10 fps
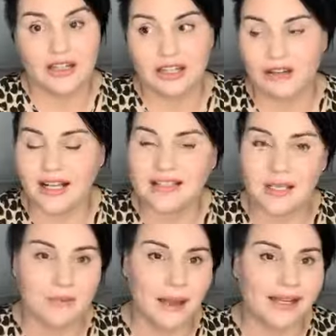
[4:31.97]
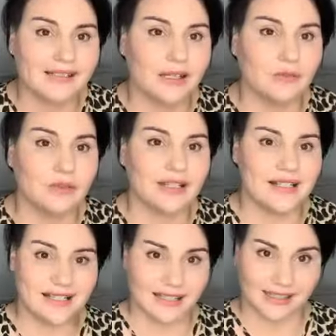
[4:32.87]
There are some banks that will
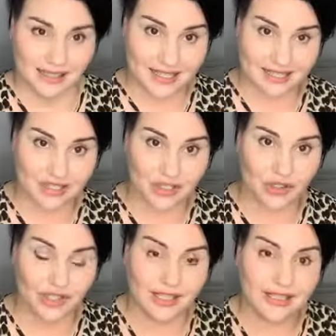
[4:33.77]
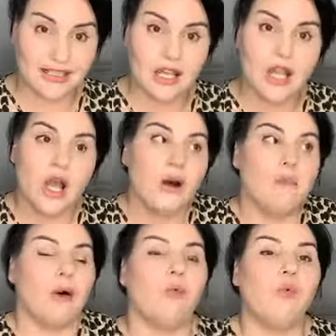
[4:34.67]
consider less than 2 years,
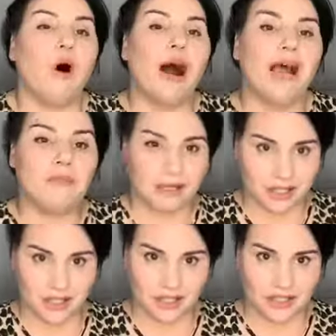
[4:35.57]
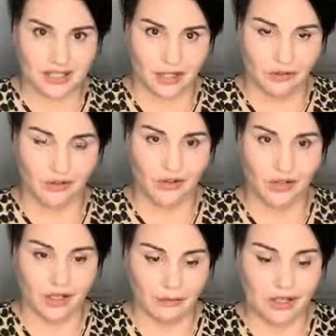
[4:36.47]
but why
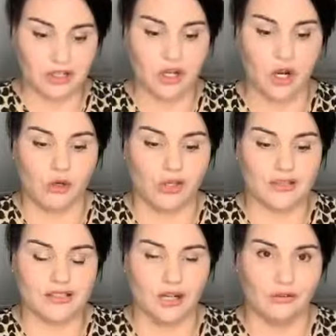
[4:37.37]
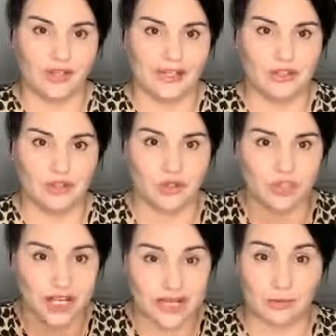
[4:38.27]
pigeonhole yourself into
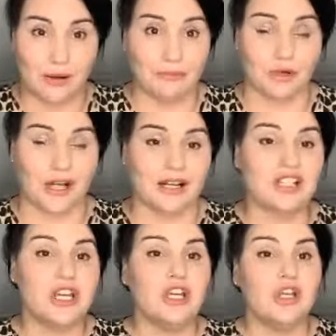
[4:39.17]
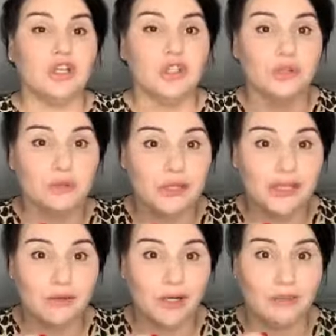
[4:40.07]
just one product? You
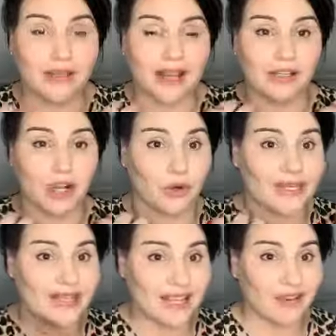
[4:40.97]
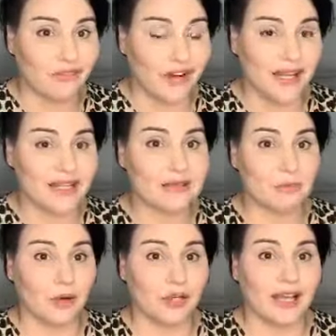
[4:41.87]
really want to be able to go and see a finance
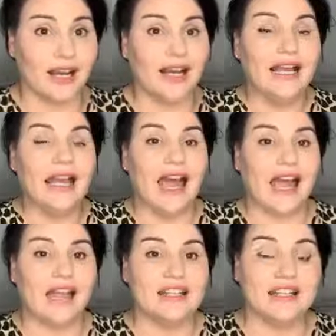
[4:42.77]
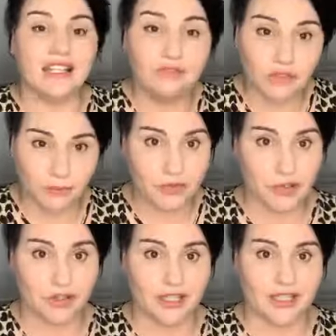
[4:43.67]
broker and give them
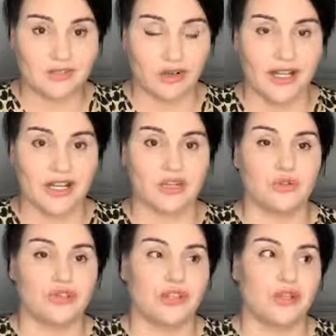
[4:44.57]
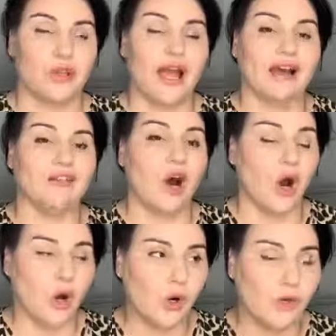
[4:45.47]
2 years financials so that you have a
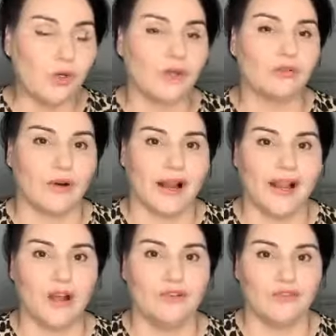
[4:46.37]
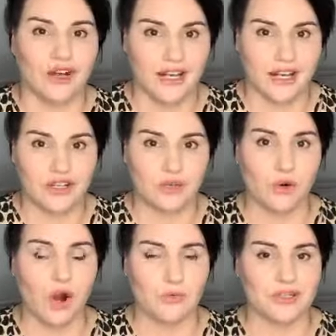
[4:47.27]
whole array of
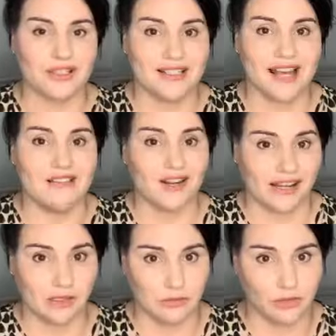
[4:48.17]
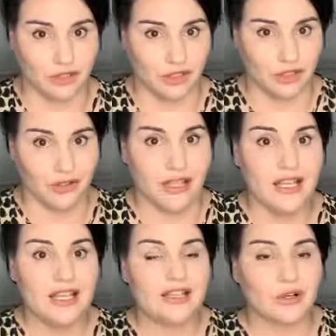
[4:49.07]
financial options available to you.
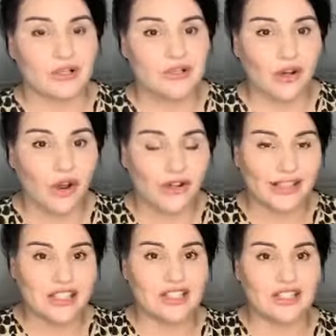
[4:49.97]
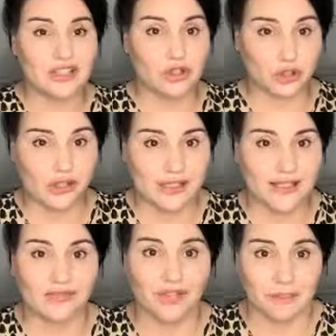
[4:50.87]
So it's not only just the 2
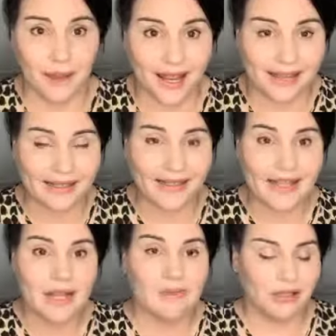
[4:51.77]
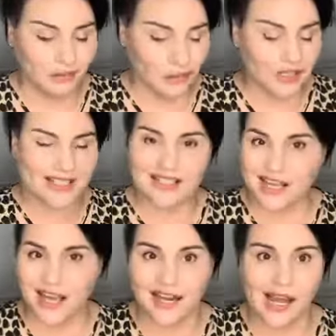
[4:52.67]
years for the bank, but if you're a
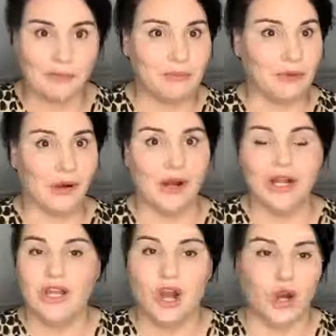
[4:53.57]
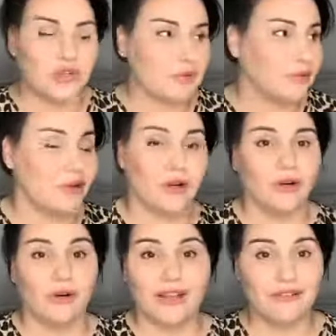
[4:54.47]
startup or
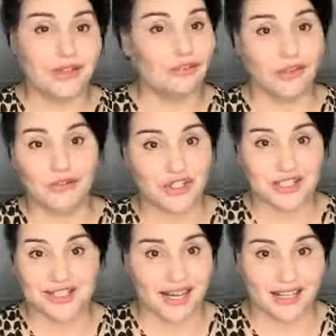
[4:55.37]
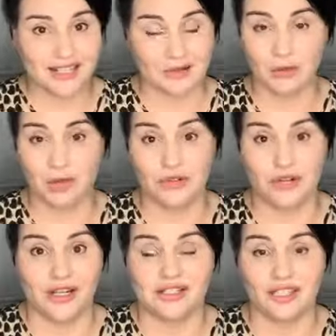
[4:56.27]
entrepreneur, or even if you've just started some
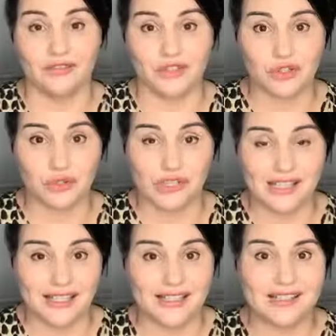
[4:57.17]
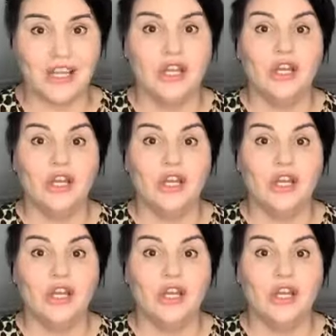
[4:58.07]
contracting for 2 years,